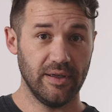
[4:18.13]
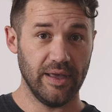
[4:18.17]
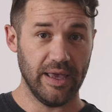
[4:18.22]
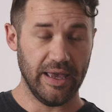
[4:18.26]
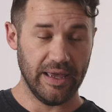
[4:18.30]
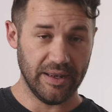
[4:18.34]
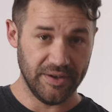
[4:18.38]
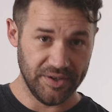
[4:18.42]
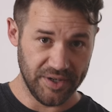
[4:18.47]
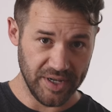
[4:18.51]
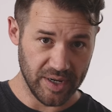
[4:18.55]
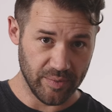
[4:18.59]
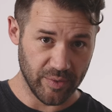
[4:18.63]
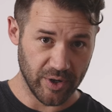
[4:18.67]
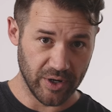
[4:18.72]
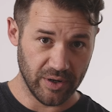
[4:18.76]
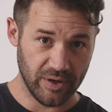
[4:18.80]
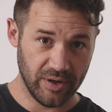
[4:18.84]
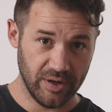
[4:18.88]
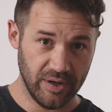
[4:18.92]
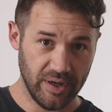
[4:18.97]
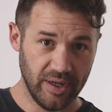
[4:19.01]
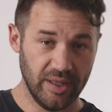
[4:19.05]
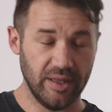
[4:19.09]
and
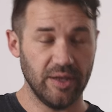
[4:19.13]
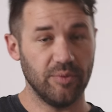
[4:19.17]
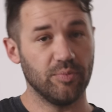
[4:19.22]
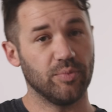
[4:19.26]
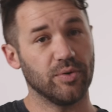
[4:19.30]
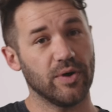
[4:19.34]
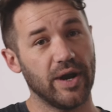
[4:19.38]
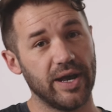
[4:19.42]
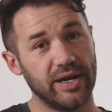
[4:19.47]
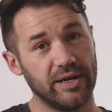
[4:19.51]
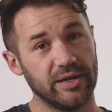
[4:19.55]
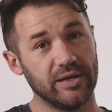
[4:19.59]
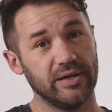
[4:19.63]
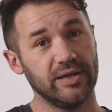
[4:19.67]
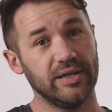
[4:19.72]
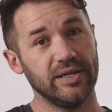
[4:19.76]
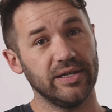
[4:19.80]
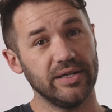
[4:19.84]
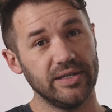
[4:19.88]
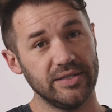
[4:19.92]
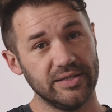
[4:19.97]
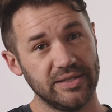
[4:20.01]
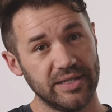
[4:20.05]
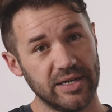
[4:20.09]
dimmer and then brighter
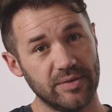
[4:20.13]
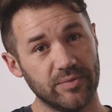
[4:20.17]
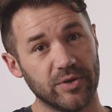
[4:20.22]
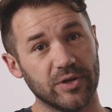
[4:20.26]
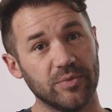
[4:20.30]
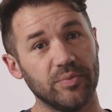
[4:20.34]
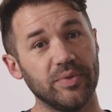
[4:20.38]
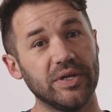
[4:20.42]
and dimmer